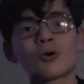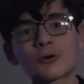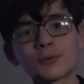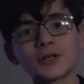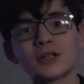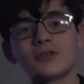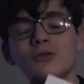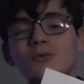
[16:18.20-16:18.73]

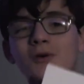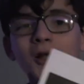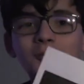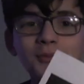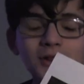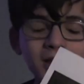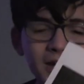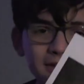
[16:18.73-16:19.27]
orbiting the red
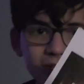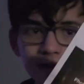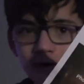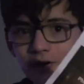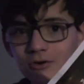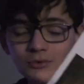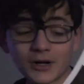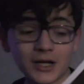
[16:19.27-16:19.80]
planet
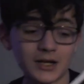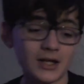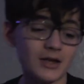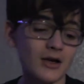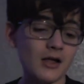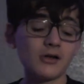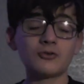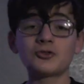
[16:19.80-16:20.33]
already,
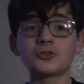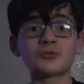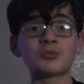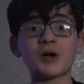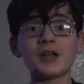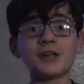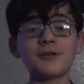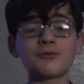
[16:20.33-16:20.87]
just
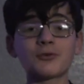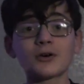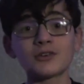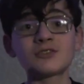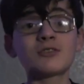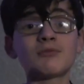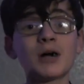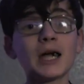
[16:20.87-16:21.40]
waiting for
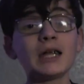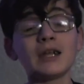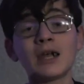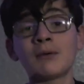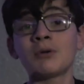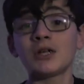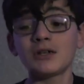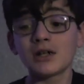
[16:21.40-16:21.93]
us to mine it.
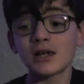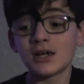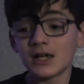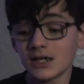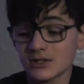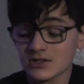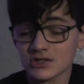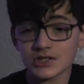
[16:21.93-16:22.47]
I mean,
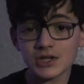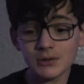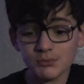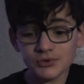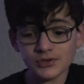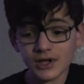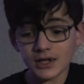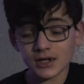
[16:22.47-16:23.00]
it
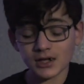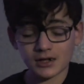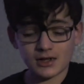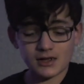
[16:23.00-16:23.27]
seems like